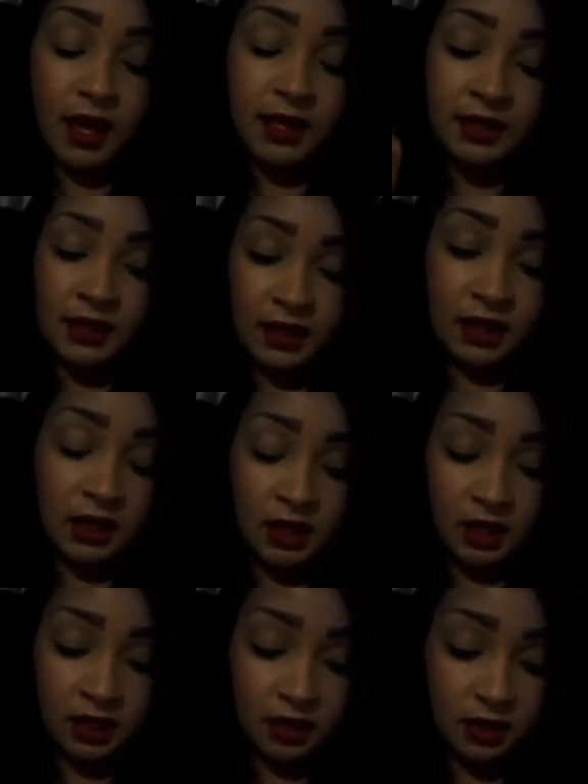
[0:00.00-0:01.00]
I didn't eat
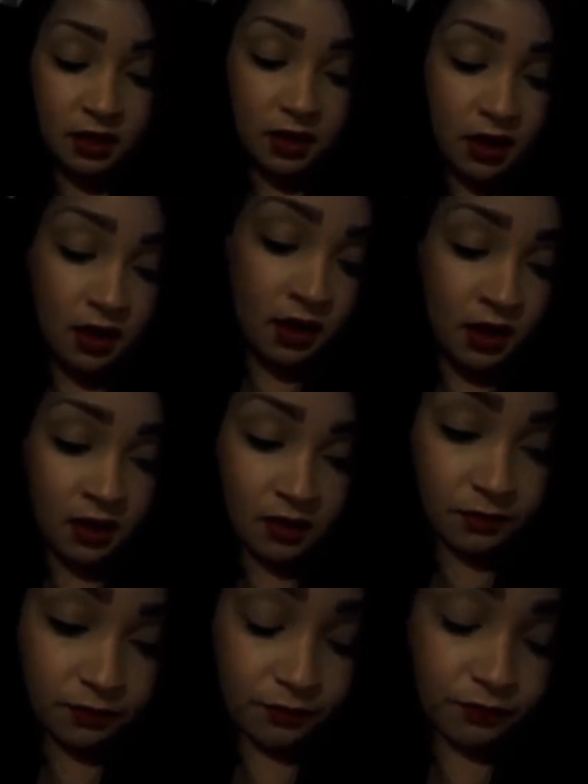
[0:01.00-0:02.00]
it.
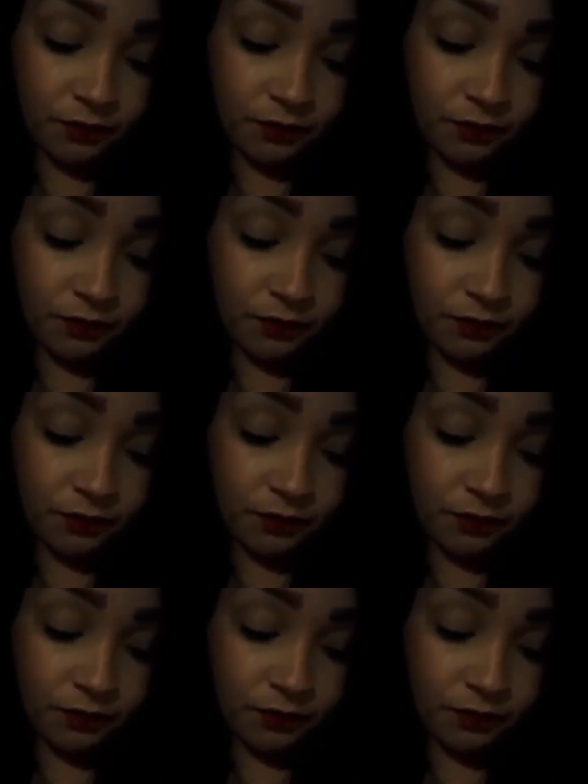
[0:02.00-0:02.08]
Um,